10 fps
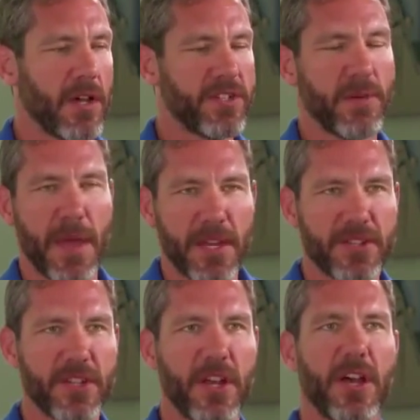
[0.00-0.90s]

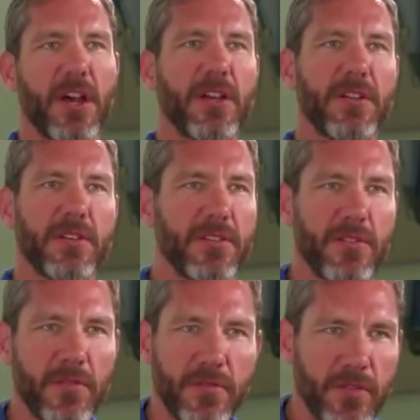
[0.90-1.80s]
dementia and
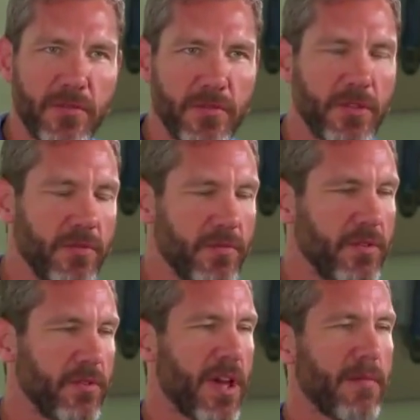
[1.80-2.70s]

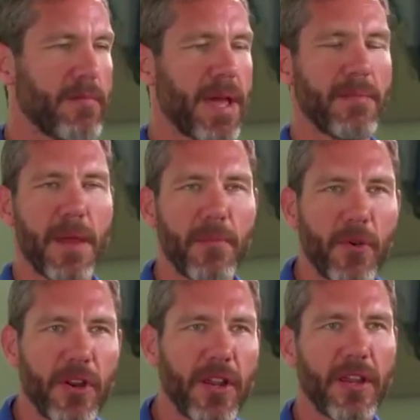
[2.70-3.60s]
you have bad
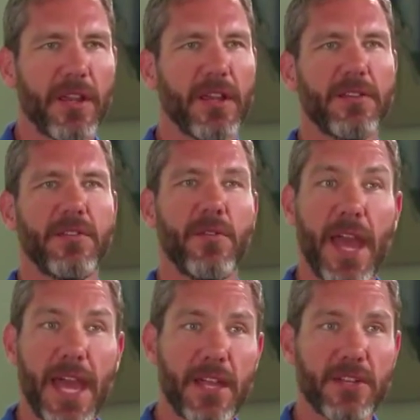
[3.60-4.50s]
memory and you
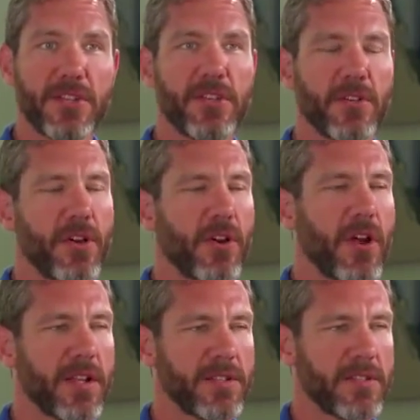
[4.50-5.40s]
age, your
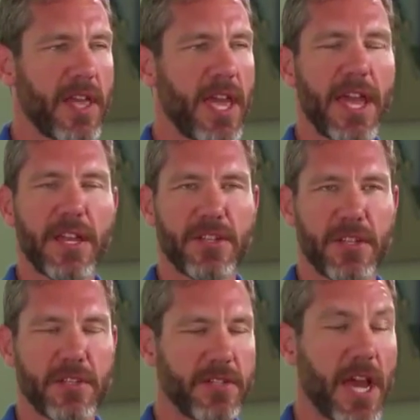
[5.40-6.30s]
neurons age
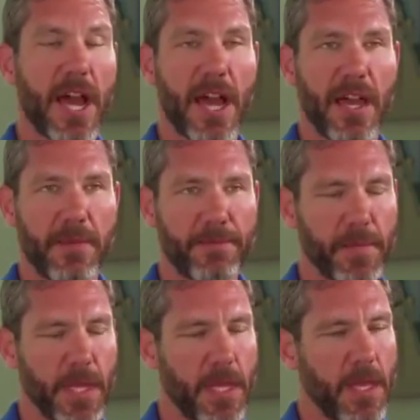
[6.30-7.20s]
and die.
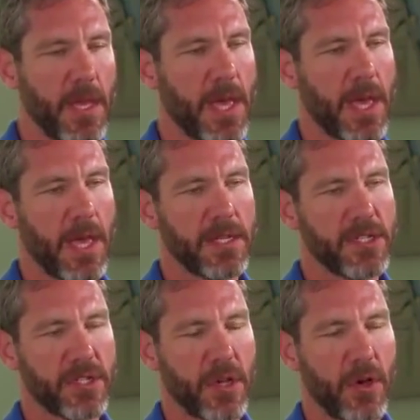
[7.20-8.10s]
And
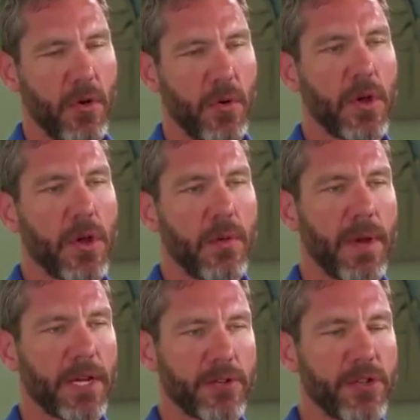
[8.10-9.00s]
so
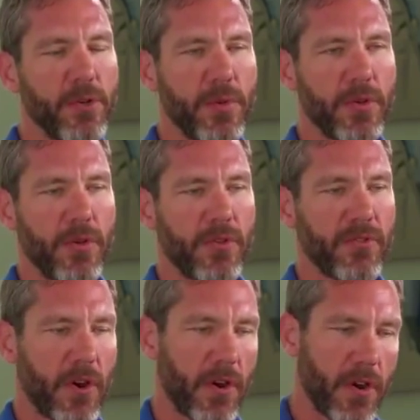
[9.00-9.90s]

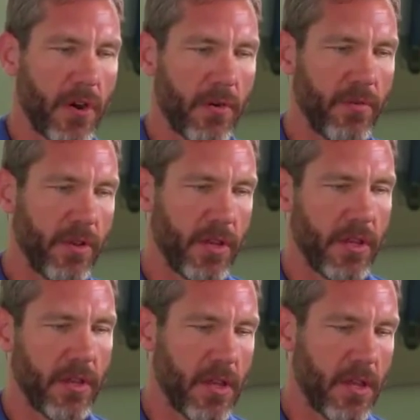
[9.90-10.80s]
microtubules are
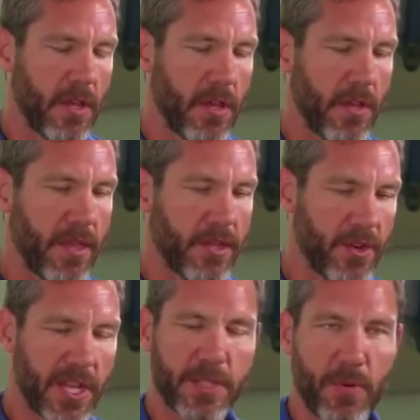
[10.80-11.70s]
really the
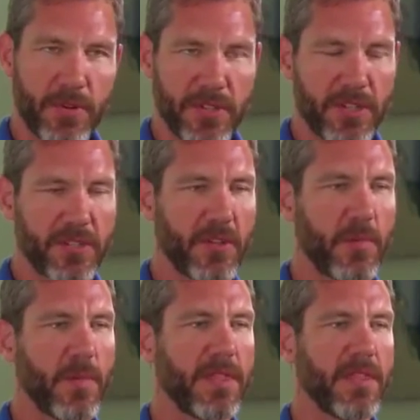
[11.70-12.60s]
transport
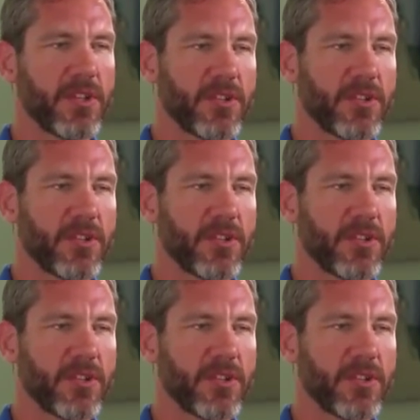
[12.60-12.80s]
system and